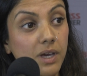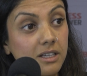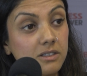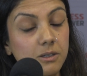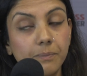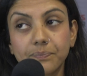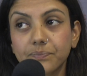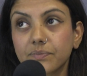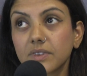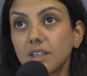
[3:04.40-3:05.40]
based,
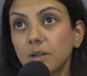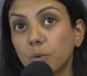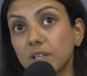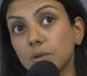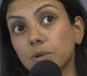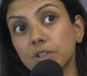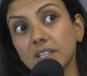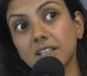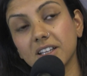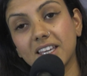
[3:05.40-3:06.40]
we
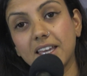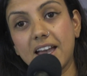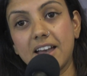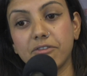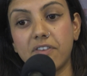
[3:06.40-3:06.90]
were really looking